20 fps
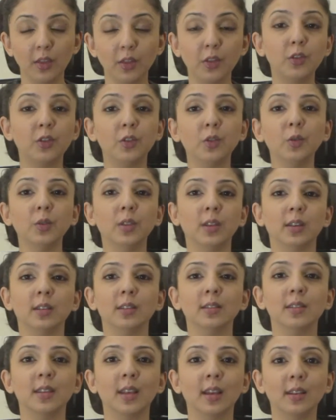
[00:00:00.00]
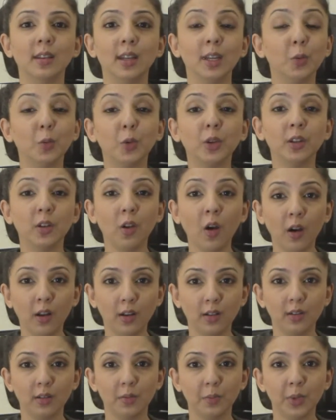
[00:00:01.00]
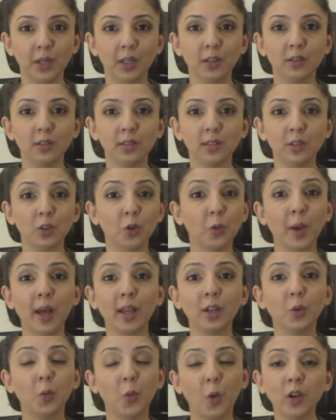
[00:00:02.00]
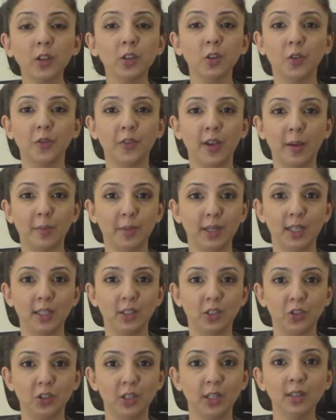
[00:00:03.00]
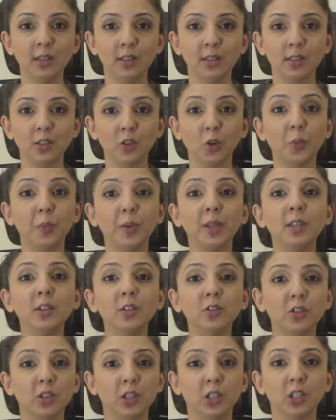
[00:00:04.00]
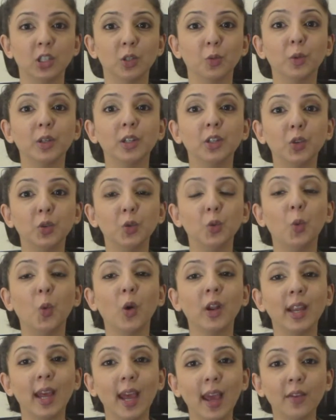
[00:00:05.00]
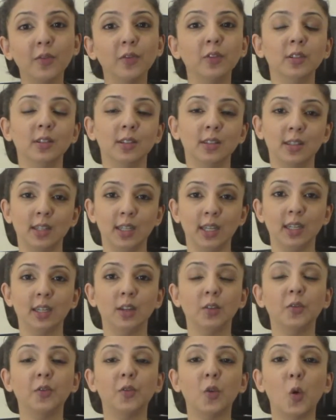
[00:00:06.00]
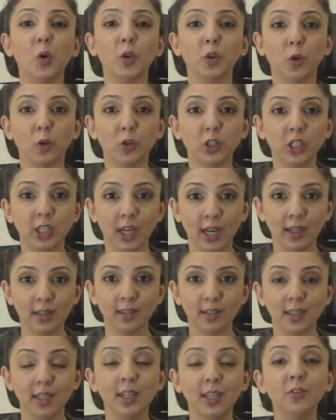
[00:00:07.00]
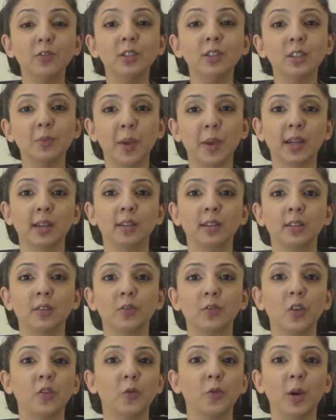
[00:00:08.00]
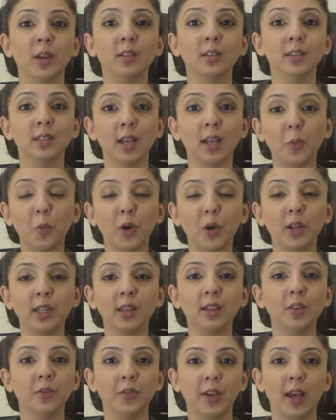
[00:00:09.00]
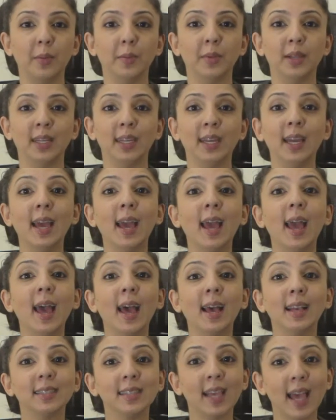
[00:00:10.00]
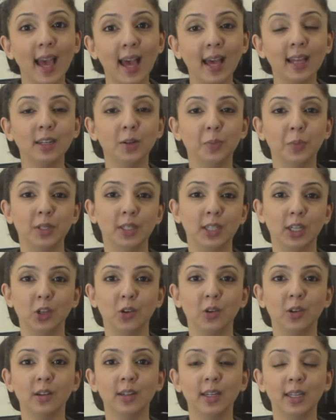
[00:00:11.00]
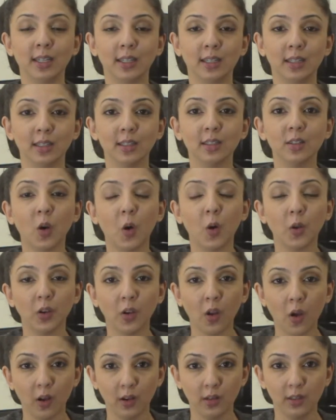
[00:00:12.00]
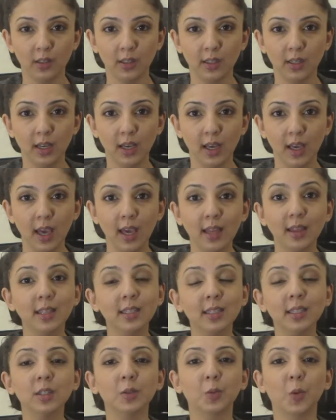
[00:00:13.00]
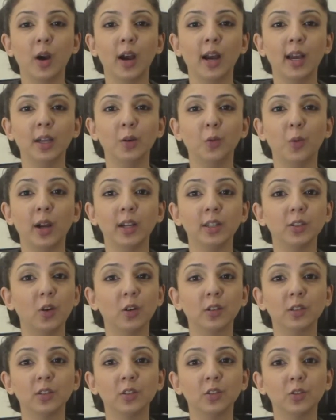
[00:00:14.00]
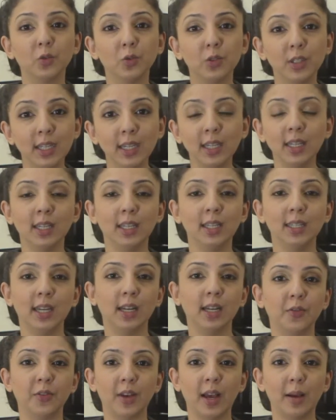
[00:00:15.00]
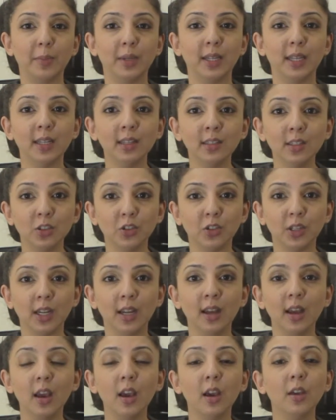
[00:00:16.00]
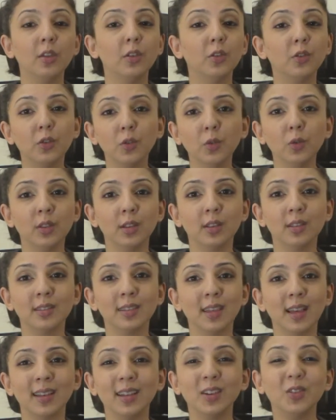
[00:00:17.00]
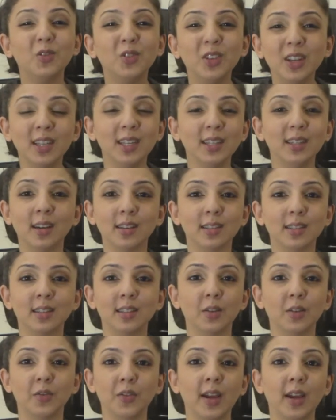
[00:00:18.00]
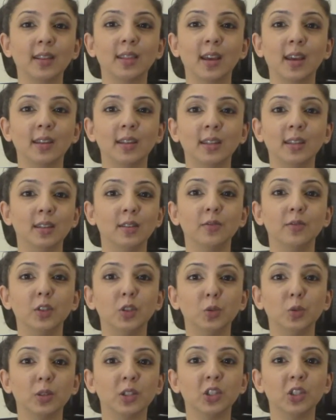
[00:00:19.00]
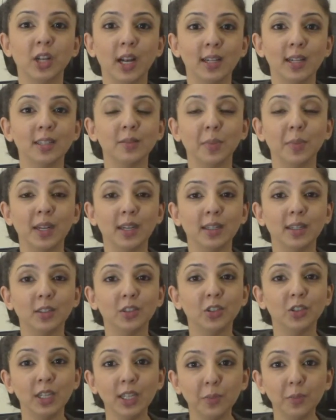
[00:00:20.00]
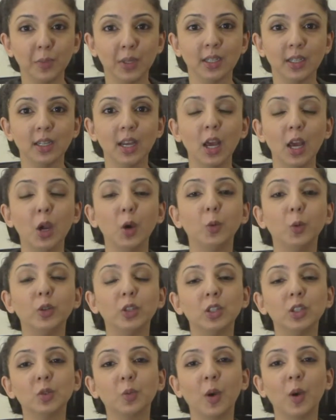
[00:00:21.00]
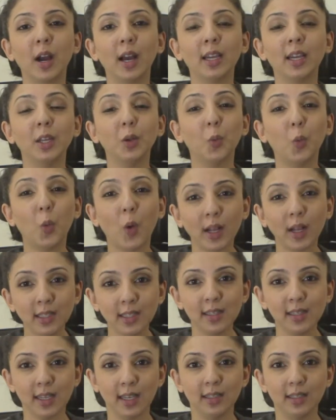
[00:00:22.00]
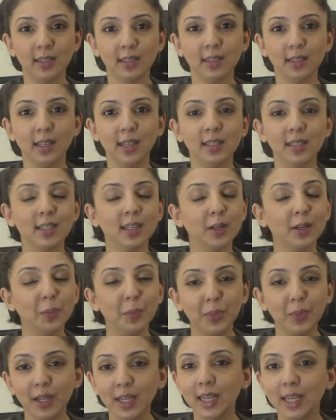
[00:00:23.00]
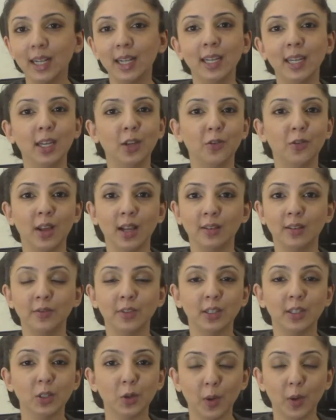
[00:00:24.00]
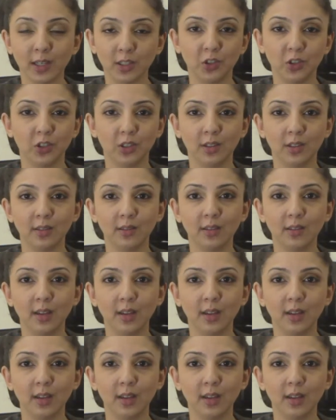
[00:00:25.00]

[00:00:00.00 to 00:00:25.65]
The truth is that it will not, because no matter what your family history is, your pediatrician will do whatever is needed for your child, irrespective of whether someone in the family has had a particular illness or not. This is why, while doctors routinely family history, the truth is that it really doesn't affect that individual child's medical treatment, which is why, in one sense, it's a completely irrelevant question.